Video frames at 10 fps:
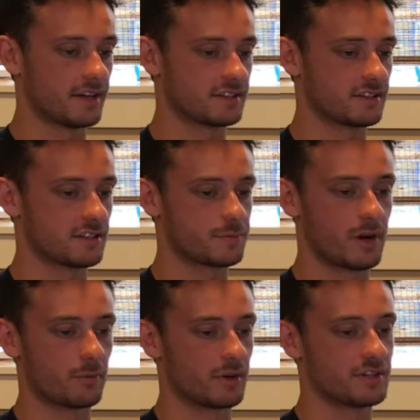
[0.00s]
banks
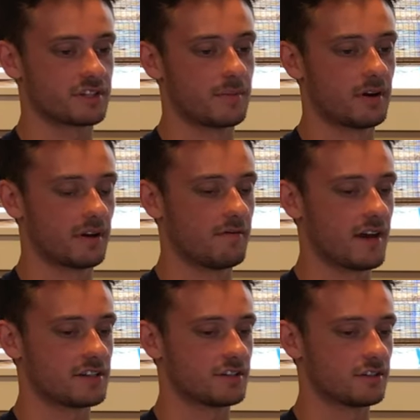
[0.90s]
spread risk among
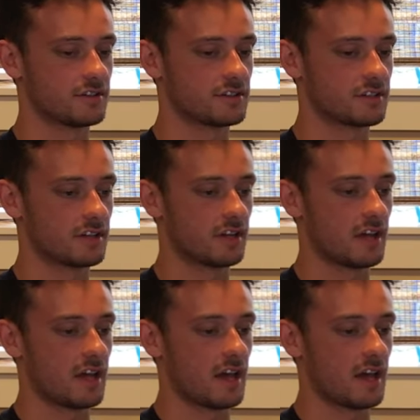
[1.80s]
investors,